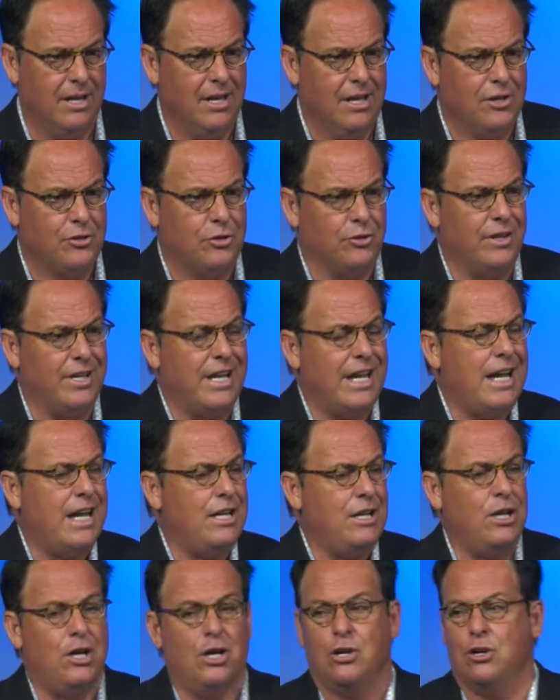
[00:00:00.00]
So the
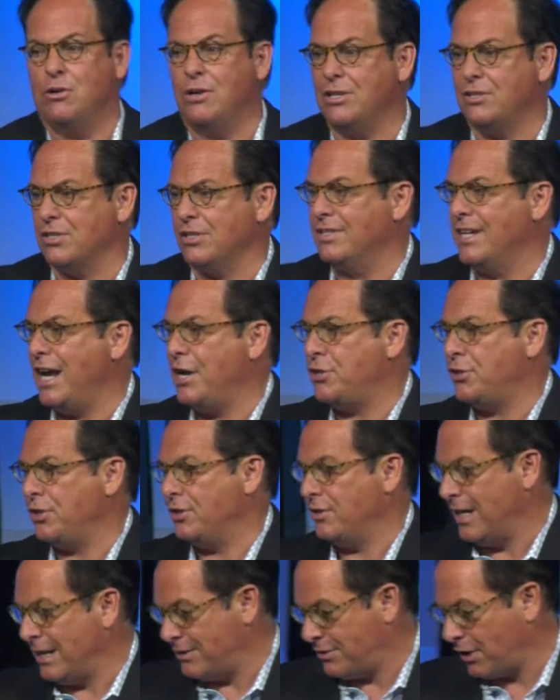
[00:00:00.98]
EU is a nation
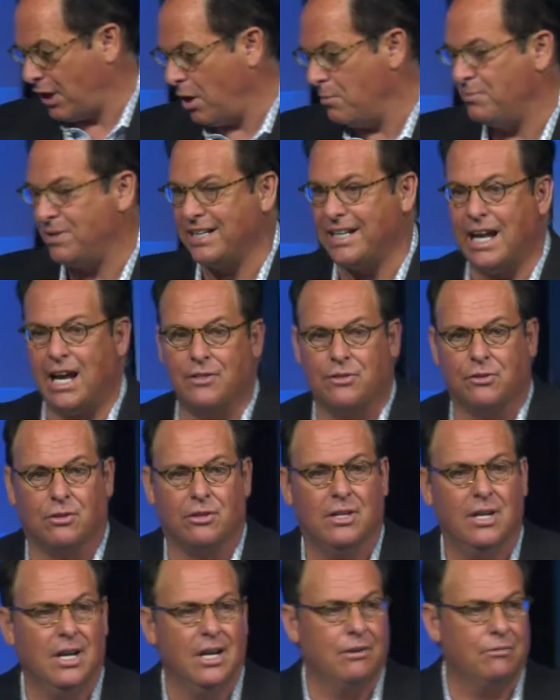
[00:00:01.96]
that's come together,
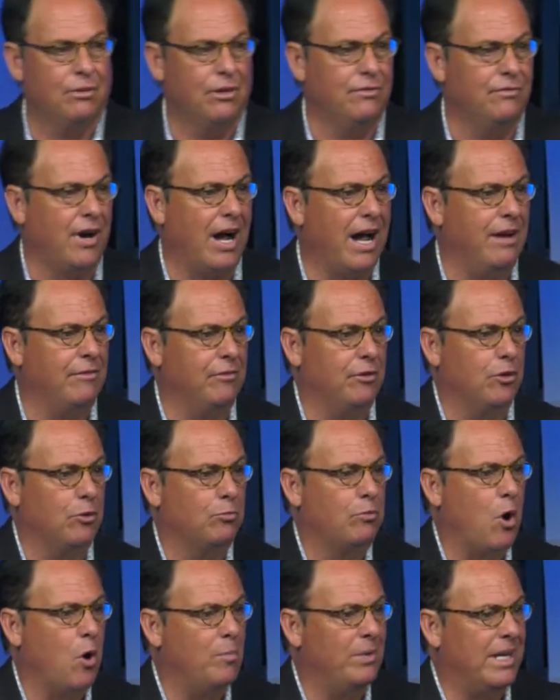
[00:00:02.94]
revival the
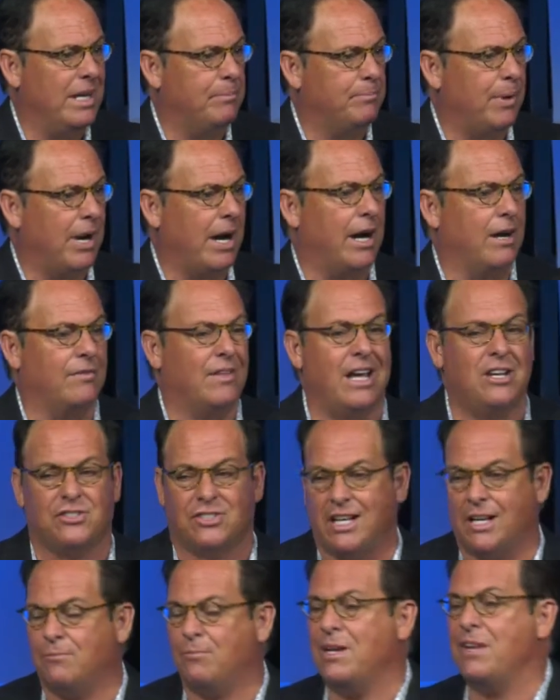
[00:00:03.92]
Roman Empire. They
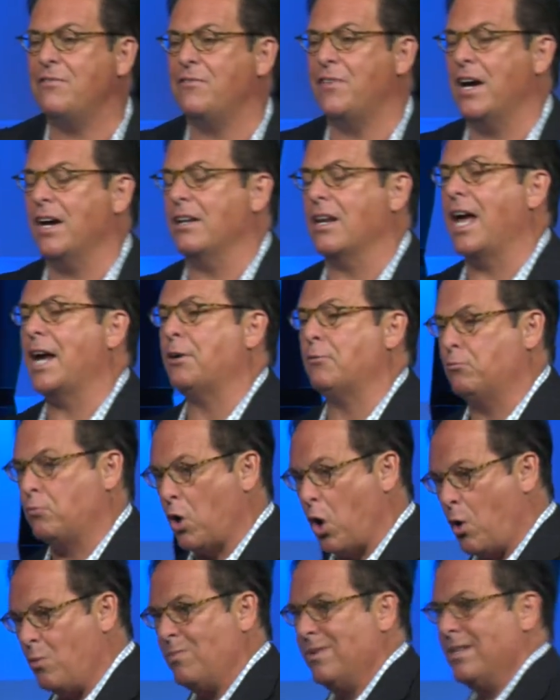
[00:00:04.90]
said we felt like
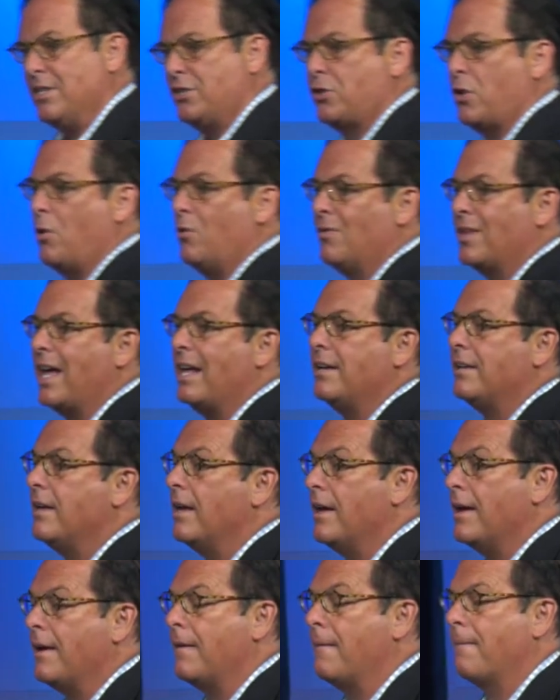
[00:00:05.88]
Romans on that
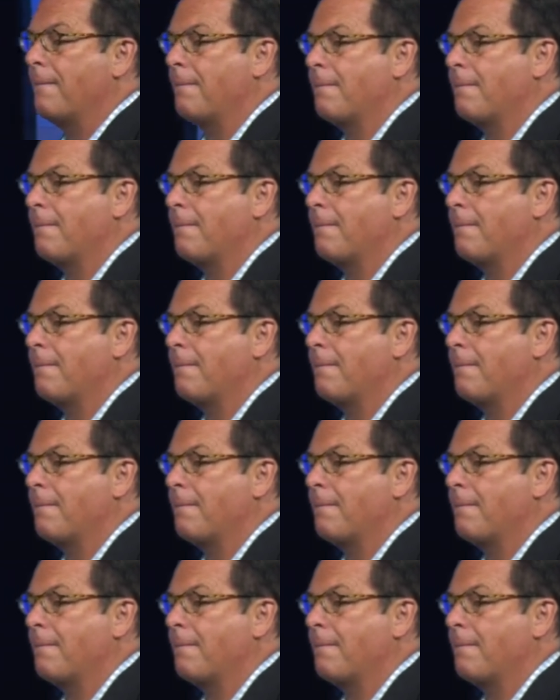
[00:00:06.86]
day.